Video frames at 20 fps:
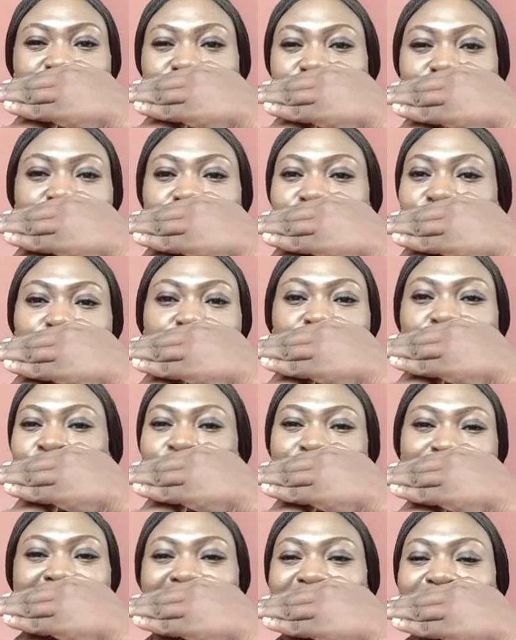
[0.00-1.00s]
You
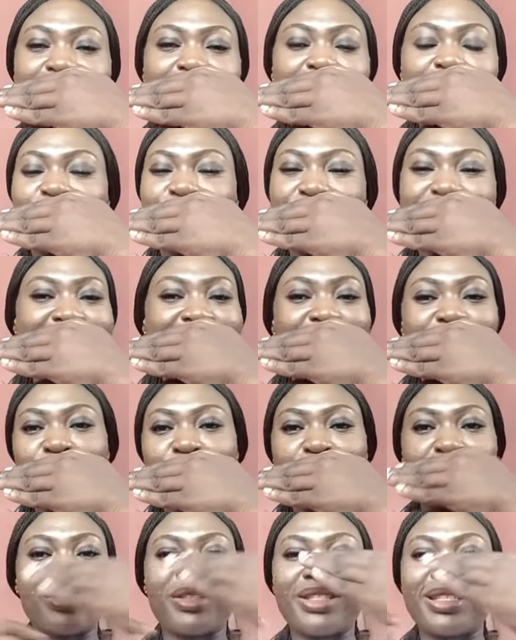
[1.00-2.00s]
don't want everybody to be seeing
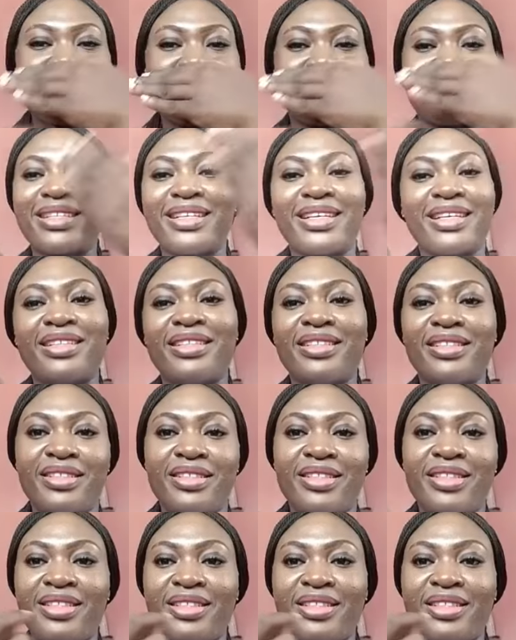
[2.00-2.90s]
your mouth scattered.